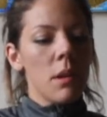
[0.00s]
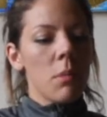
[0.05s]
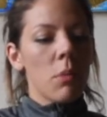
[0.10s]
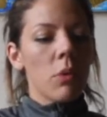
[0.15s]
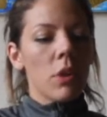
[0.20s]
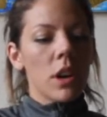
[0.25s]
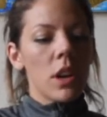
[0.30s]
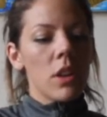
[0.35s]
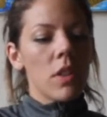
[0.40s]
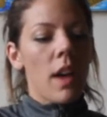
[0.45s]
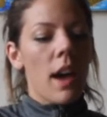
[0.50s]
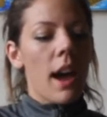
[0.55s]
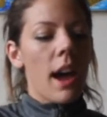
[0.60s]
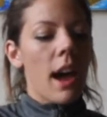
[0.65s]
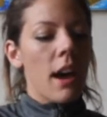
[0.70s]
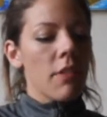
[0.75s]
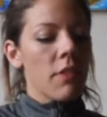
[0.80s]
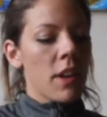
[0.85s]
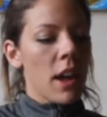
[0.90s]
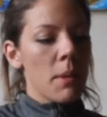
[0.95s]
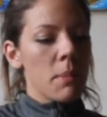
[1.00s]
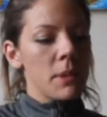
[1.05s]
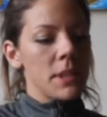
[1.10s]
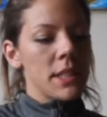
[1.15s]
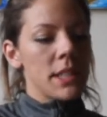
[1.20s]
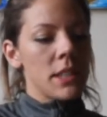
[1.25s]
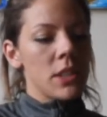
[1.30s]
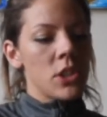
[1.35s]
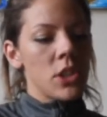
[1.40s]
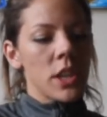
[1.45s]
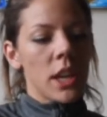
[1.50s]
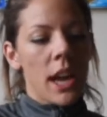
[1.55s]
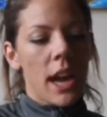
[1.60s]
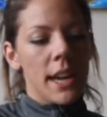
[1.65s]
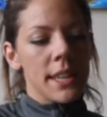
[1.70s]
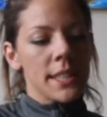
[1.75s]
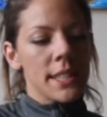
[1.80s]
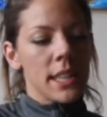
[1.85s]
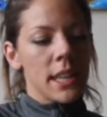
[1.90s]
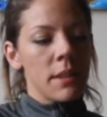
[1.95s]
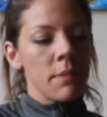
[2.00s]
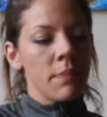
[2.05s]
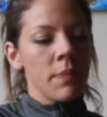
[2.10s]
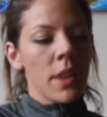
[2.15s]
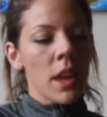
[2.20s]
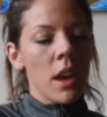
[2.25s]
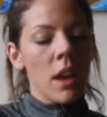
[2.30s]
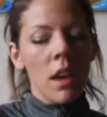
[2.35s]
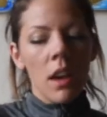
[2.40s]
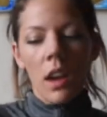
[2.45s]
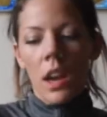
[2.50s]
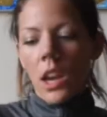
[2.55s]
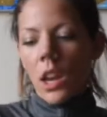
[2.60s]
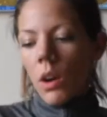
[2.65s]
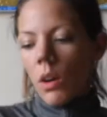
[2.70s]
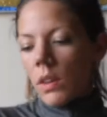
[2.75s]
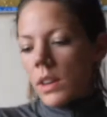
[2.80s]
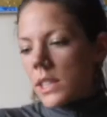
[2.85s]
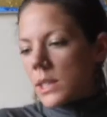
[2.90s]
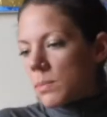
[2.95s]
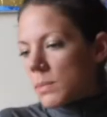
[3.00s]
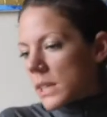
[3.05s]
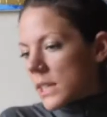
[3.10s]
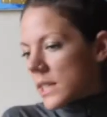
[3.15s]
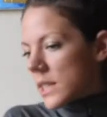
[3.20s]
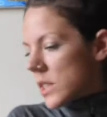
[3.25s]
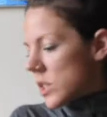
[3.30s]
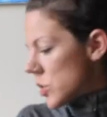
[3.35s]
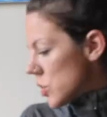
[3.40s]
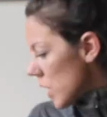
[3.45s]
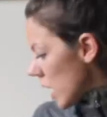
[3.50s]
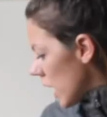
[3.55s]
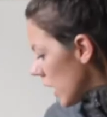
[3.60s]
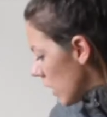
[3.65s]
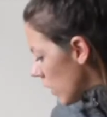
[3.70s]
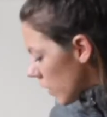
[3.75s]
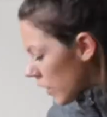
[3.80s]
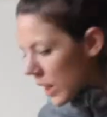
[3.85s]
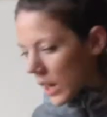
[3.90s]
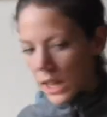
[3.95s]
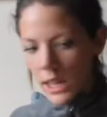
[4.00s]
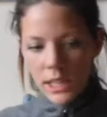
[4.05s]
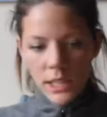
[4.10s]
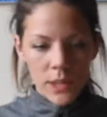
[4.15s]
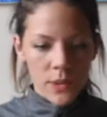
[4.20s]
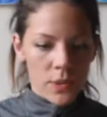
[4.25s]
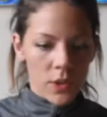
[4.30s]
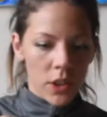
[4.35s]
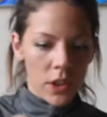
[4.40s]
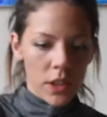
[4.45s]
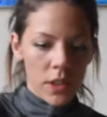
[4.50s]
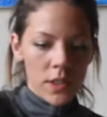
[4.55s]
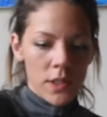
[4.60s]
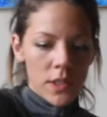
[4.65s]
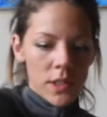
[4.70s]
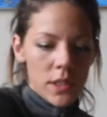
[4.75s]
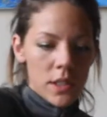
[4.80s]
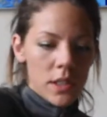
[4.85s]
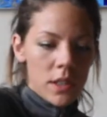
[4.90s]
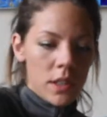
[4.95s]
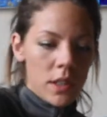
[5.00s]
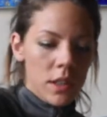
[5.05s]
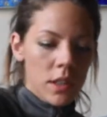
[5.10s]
We're going to do that half cup of citric acid, and you always mix the dry ingredients first.